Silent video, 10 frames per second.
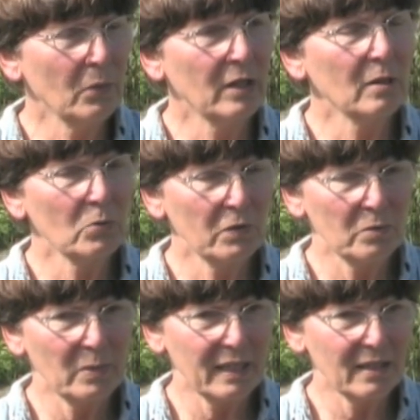We can move them
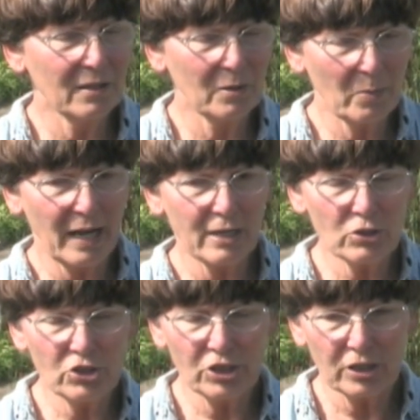back out on
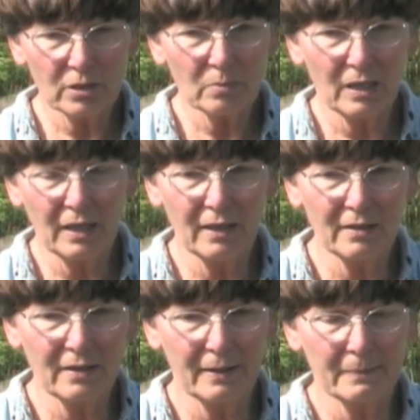pasture,
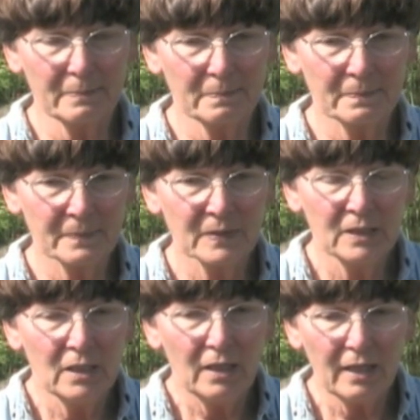and
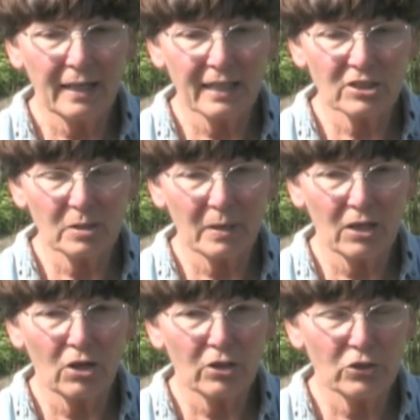actually about
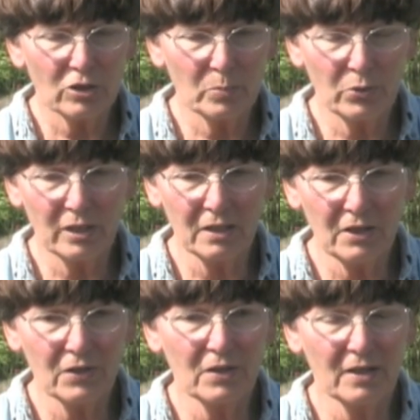all you could put in
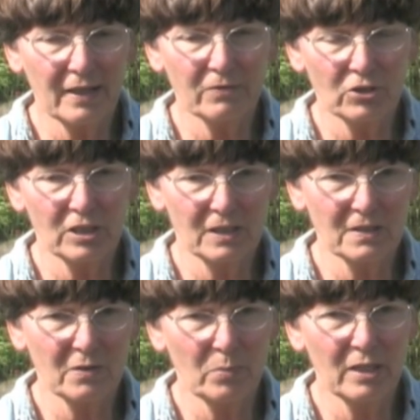there then after chickens
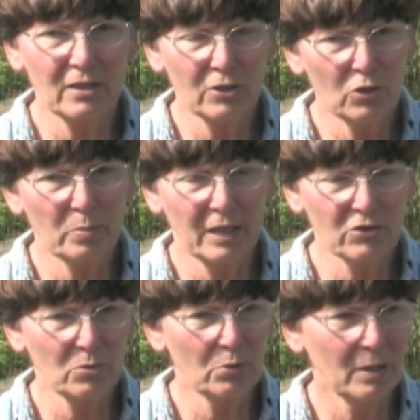have been in a hoop
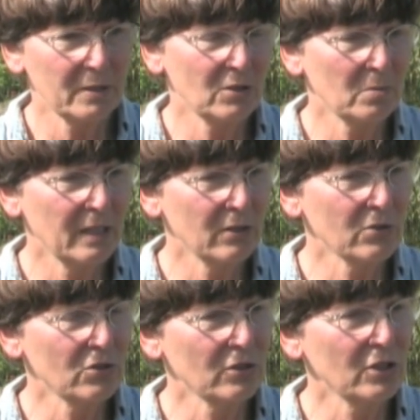house are probably
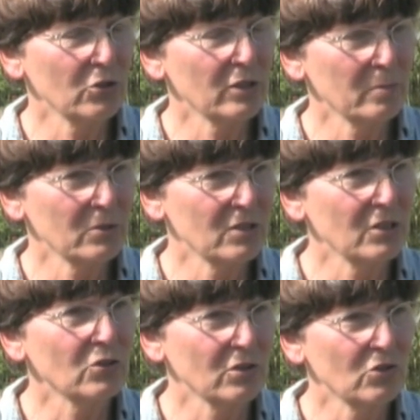tomatoes or cucumbers that
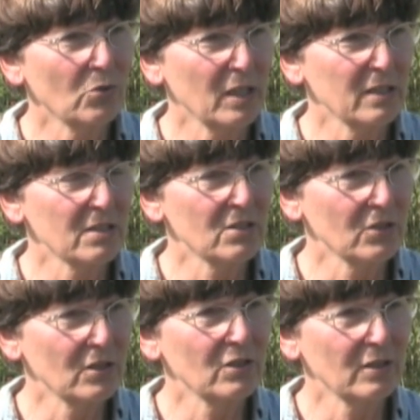you can trellis so
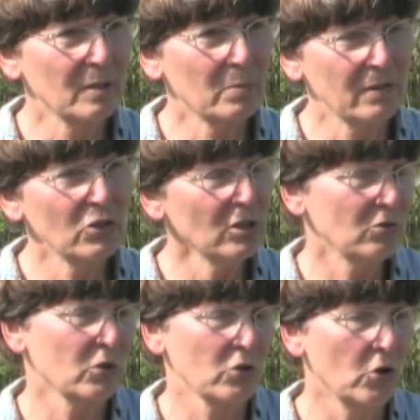that they're up. You could
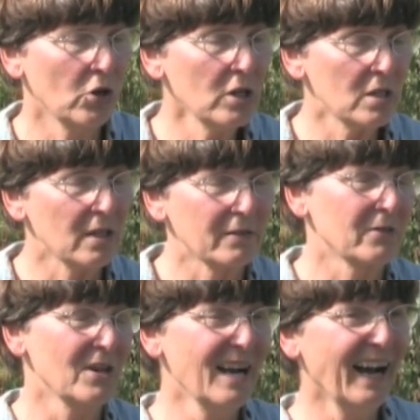grow corn in there
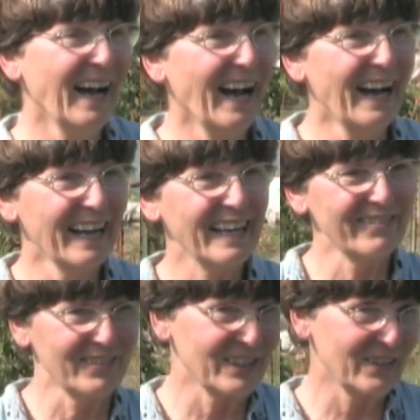for get
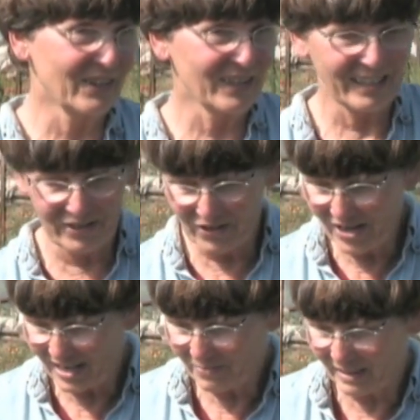really early
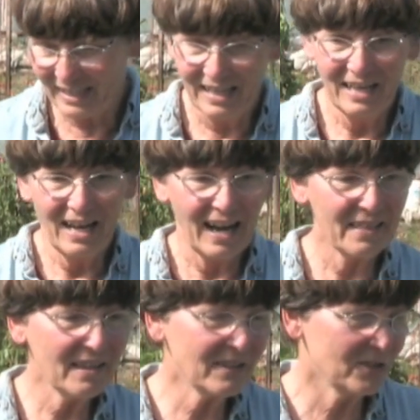corn, but I
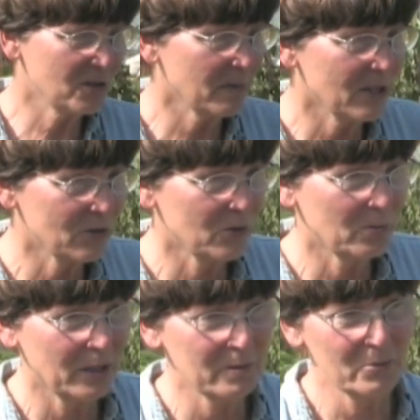think the tomatoes are
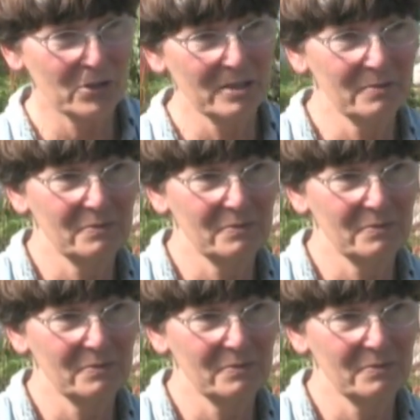probably more